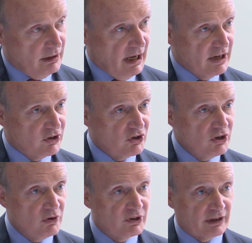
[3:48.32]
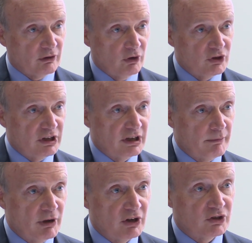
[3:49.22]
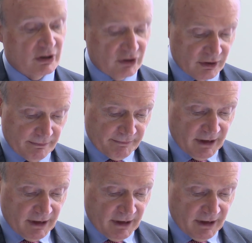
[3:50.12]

As new technology emerges